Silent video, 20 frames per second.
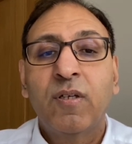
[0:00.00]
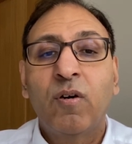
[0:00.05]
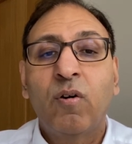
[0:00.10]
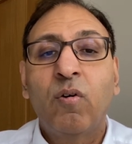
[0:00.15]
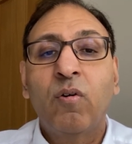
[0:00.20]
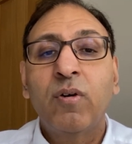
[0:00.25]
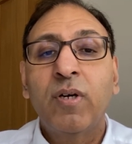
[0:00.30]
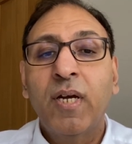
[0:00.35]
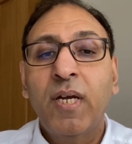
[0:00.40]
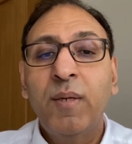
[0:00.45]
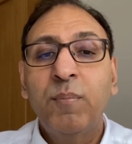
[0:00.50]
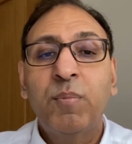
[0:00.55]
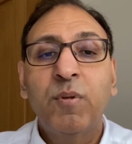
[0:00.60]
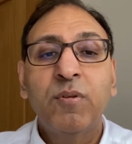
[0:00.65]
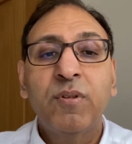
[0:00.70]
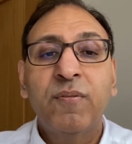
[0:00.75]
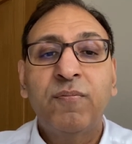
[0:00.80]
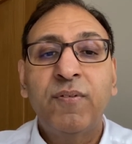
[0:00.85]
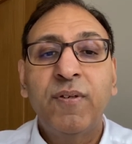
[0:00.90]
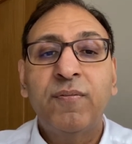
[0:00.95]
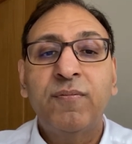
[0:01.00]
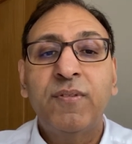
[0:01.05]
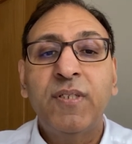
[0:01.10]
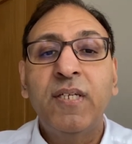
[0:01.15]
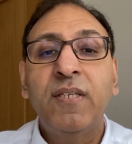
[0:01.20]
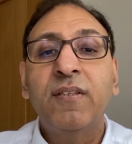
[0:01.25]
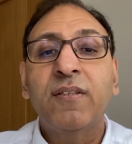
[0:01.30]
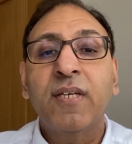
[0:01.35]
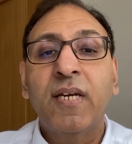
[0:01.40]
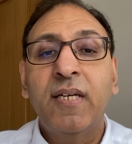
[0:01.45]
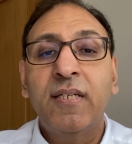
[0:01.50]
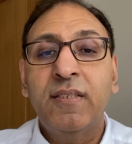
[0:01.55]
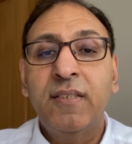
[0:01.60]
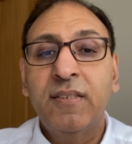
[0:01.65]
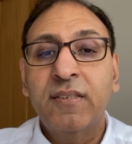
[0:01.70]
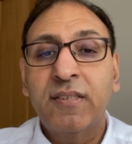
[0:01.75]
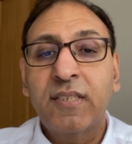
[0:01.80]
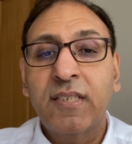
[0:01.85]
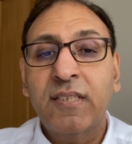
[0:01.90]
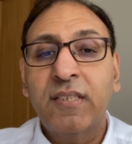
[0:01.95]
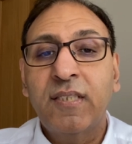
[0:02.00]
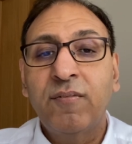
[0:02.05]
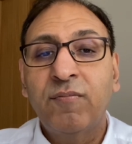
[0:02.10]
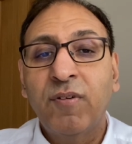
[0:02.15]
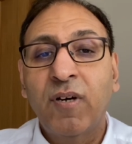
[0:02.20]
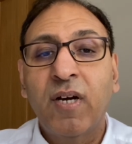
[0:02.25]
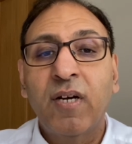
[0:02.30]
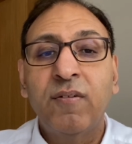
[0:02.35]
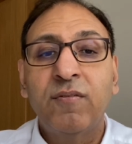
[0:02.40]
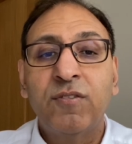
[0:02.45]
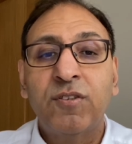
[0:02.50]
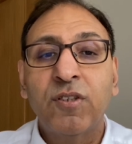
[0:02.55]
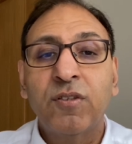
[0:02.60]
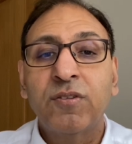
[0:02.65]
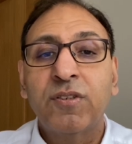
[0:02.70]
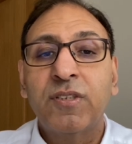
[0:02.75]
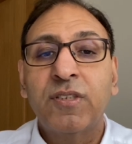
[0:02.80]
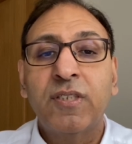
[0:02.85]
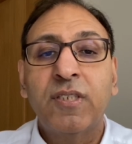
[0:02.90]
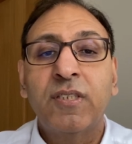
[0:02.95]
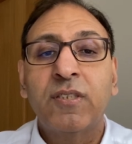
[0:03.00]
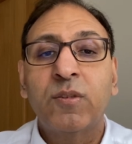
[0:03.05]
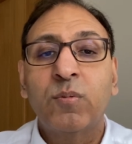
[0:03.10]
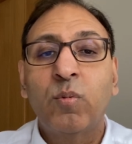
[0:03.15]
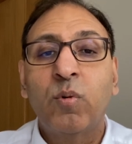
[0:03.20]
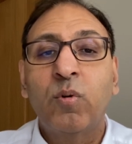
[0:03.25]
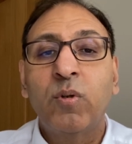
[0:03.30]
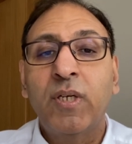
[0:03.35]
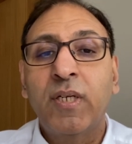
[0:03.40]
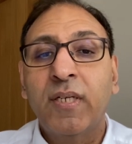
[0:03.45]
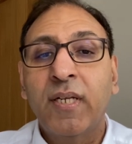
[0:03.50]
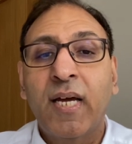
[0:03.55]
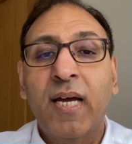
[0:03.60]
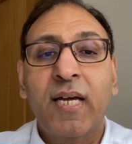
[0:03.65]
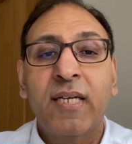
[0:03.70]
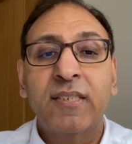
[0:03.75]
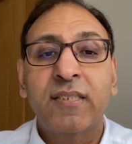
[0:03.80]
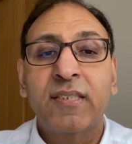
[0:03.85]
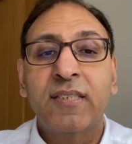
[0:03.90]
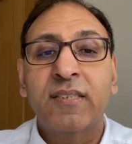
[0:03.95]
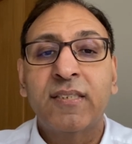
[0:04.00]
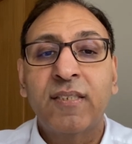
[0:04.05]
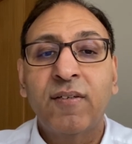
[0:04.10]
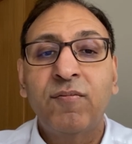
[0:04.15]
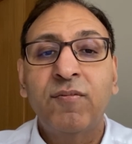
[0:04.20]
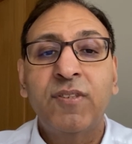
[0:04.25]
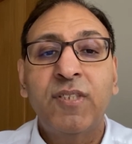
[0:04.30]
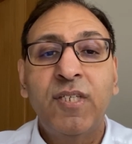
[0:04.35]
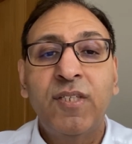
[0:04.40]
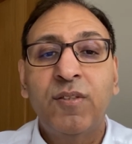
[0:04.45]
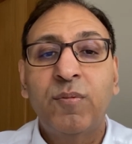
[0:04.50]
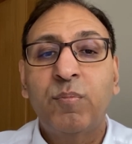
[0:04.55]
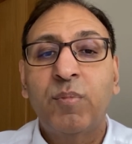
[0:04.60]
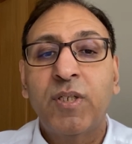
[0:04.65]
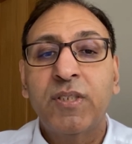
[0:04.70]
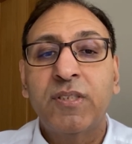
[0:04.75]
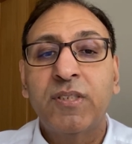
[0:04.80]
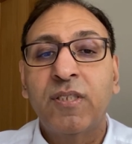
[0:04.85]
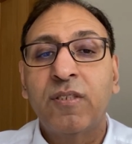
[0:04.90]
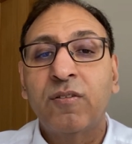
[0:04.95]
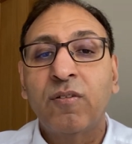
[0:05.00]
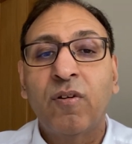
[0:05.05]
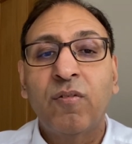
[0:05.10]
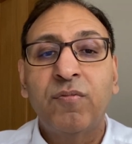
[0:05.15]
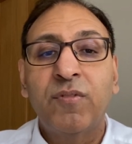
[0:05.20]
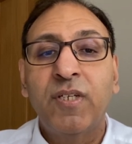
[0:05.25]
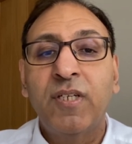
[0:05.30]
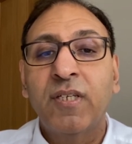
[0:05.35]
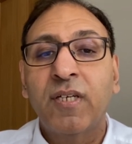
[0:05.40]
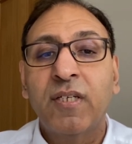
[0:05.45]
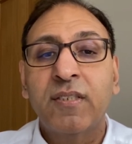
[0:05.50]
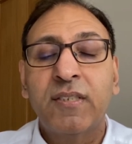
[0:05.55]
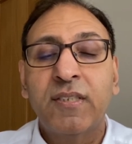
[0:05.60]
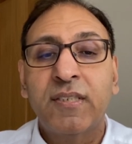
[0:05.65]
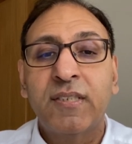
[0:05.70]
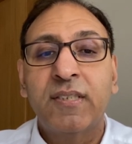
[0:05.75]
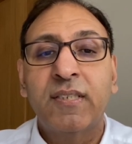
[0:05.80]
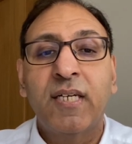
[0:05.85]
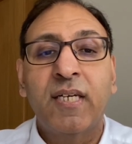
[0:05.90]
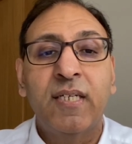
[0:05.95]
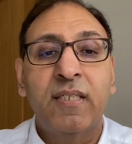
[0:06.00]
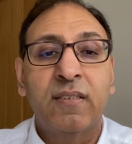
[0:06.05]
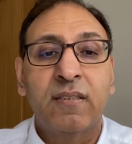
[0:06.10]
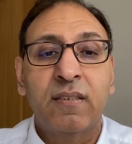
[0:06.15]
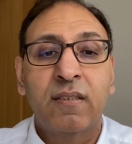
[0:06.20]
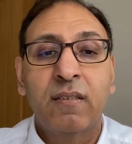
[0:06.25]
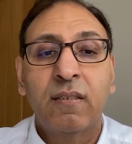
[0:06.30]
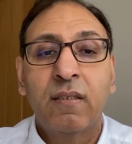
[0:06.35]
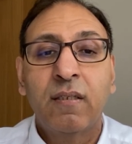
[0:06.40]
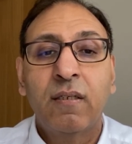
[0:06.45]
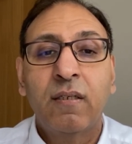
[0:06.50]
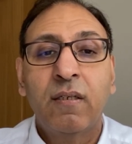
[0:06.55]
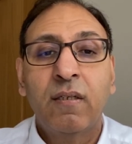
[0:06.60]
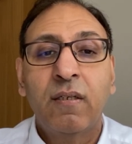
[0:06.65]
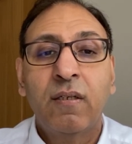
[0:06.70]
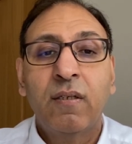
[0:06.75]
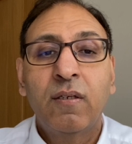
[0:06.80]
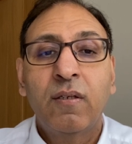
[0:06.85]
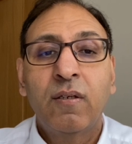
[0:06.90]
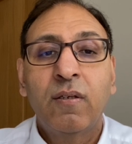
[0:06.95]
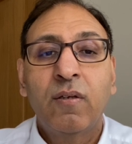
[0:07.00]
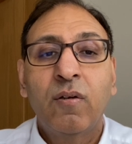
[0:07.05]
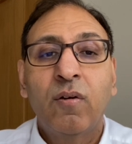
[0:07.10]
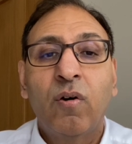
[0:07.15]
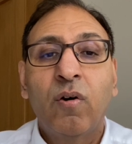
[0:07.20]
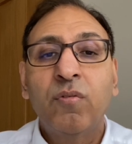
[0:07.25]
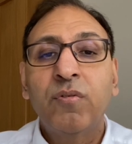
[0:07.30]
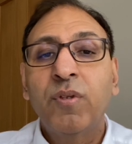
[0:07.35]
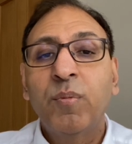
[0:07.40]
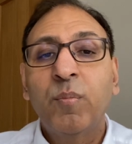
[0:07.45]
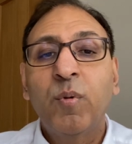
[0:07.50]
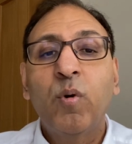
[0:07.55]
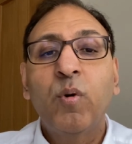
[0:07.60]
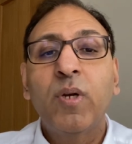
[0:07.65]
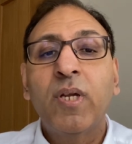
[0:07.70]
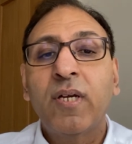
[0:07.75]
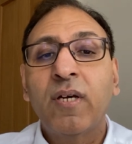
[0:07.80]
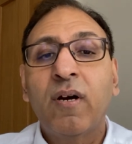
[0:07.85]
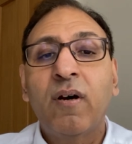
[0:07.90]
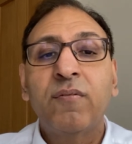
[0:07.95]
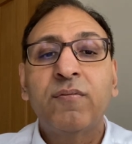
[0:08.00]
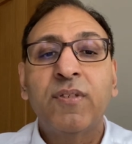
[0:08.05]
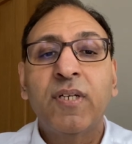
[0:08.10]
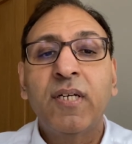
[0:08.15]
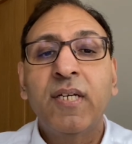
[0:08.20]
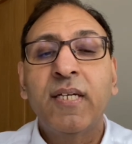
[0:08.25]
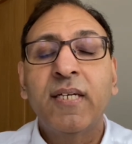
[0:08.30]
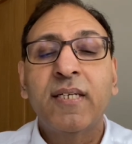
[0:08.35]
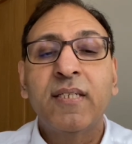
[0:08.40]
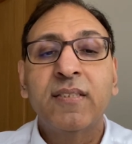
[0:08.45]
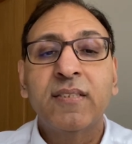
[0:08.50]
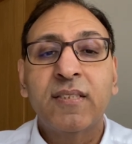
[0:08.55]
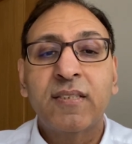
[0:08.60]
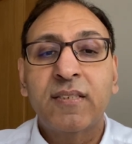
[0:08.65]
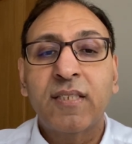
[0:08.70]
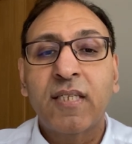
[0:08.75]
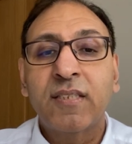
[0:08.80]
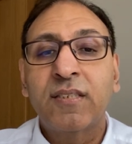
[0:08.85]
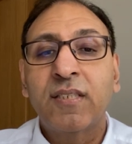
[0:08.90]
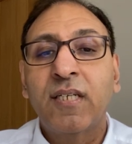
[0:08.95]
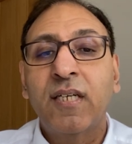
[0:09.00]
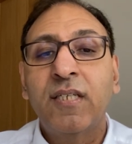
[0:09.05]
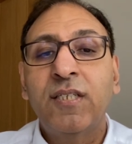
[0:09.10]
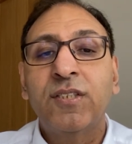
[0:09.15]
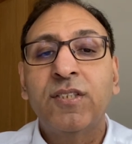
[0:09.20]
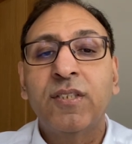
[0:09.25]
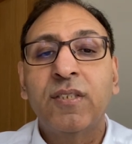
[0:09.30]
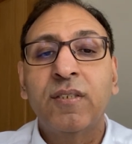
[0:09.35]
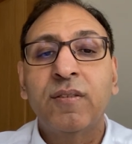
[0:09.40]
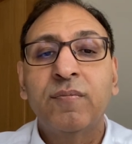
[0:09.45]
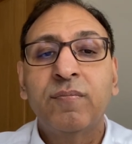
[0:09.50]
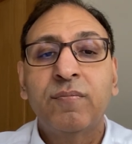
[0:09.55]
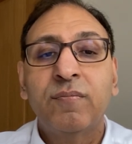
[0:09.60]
On April 15, 1865, Johnson is sworn in as the 17th President of the United States on the morning after Lincoln's assassination.